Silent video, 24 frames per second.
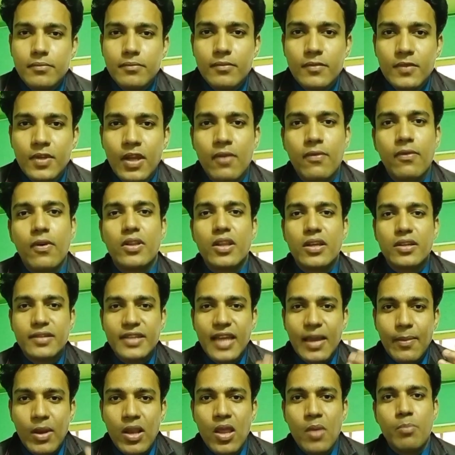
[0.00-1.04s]
for the
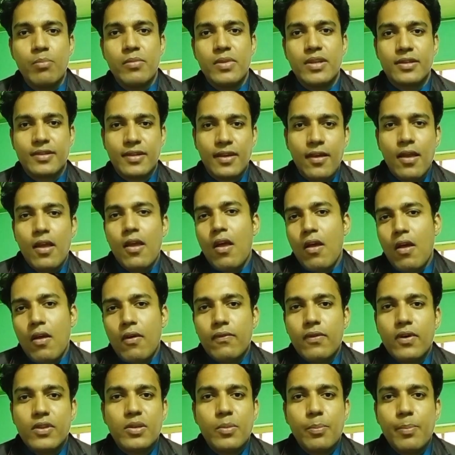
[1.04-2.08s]
development,
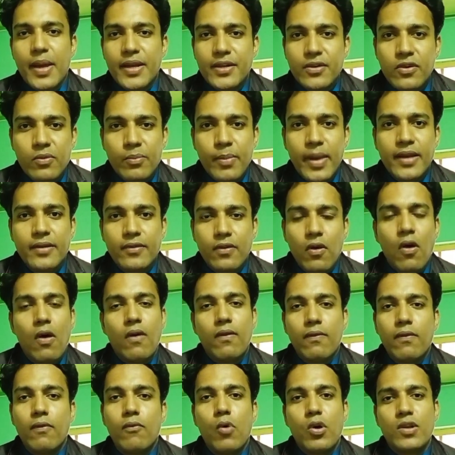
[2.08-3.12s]
for the betterment
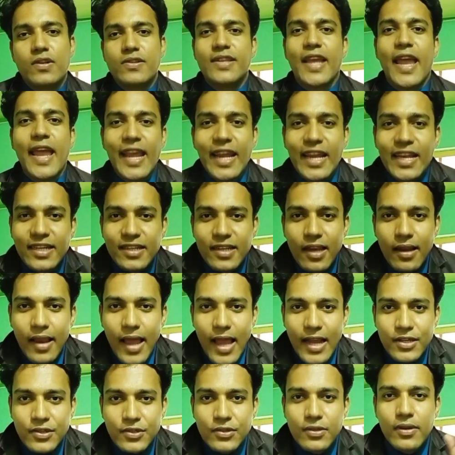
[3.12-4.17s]
of one's
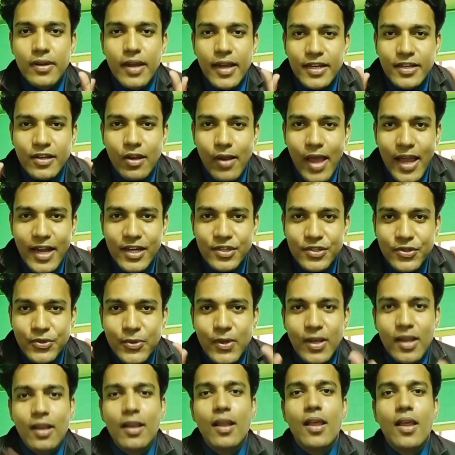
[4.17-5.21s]

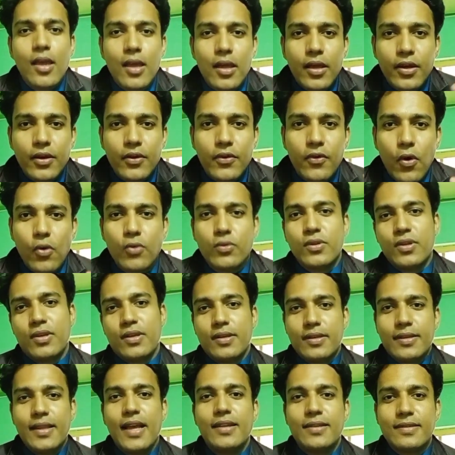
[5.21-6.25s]
intellectual growth.
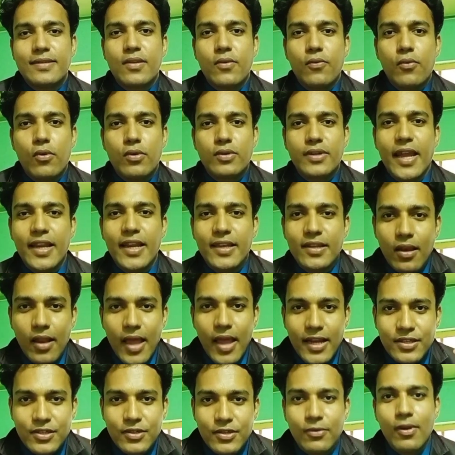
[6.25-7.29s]
That is the word,
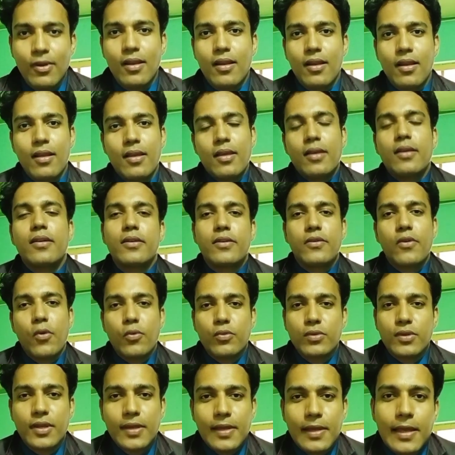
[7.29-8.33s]
intellectual
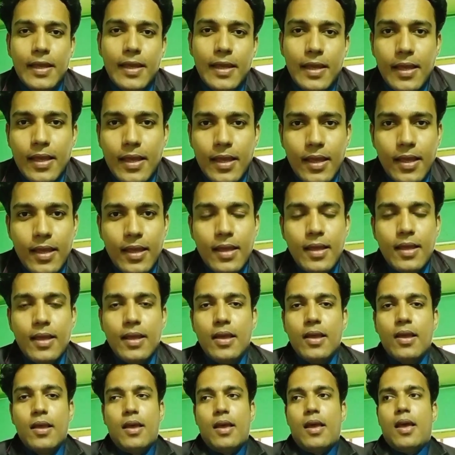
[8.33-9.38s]
growth.
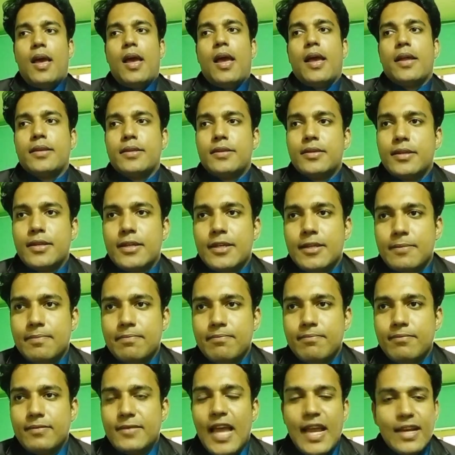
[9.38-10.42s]
And
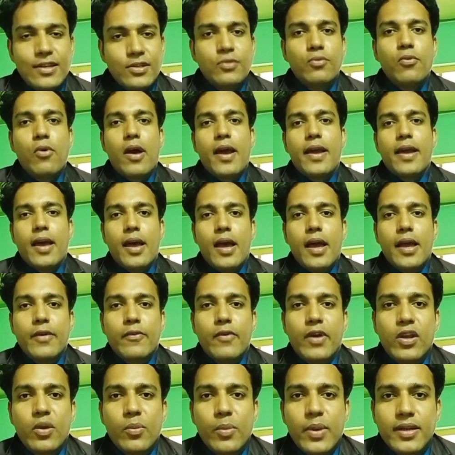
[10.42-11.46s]
that's why I
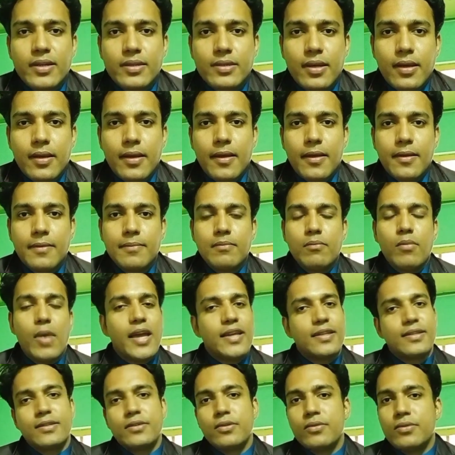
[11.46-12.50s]
recommend my
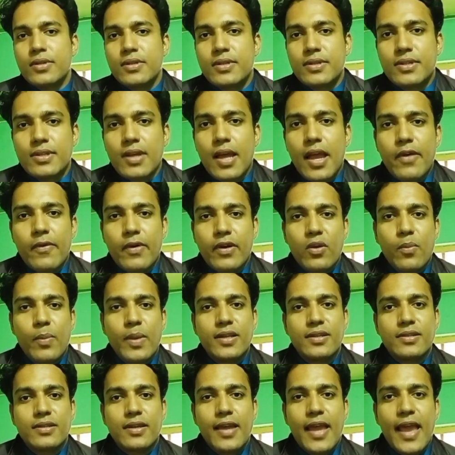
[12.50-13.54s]
students, I recommend
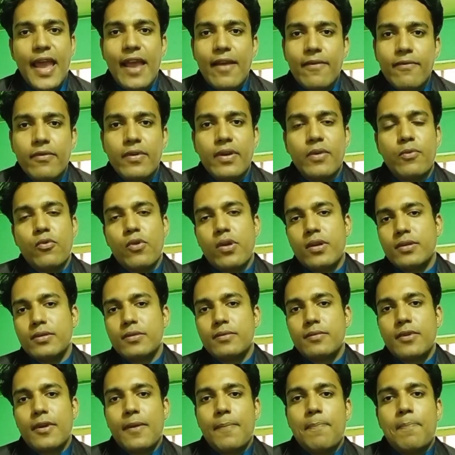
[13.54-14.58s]
everyone,
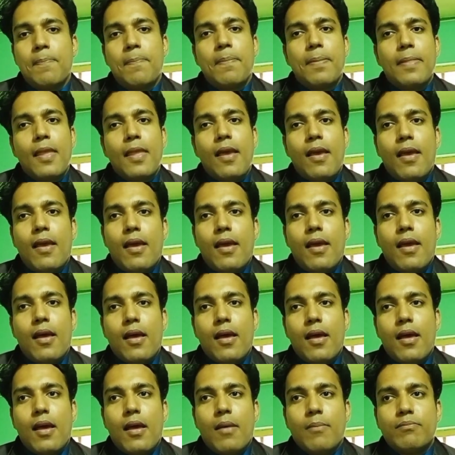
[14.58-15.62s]
uh,